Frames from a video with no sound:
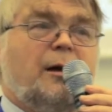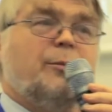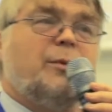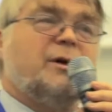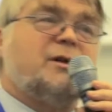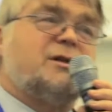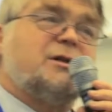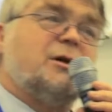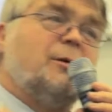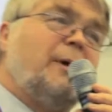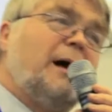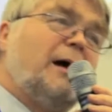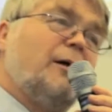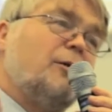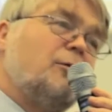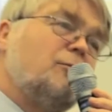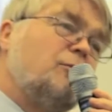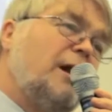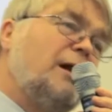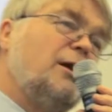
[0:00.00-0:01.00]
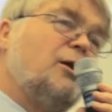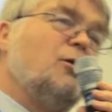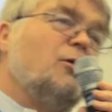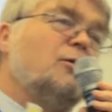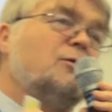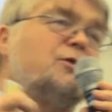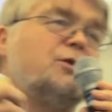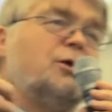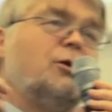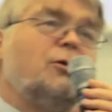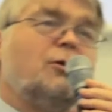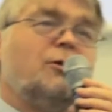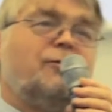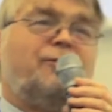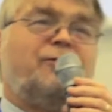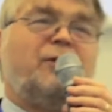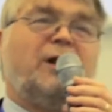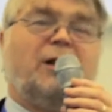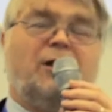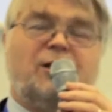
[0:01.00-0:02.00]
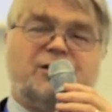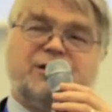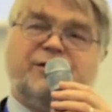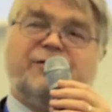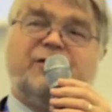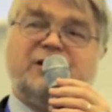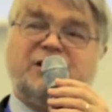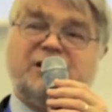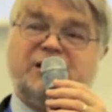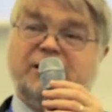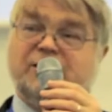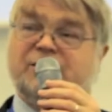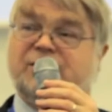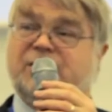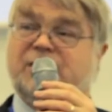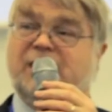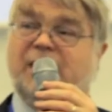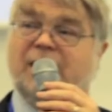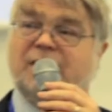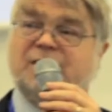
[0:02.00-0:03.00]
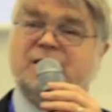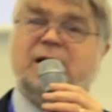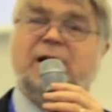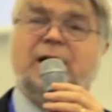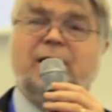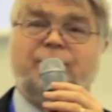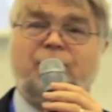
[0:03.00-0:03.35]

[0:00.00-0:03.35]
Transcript: but somehow the rent control philosophy still sticks.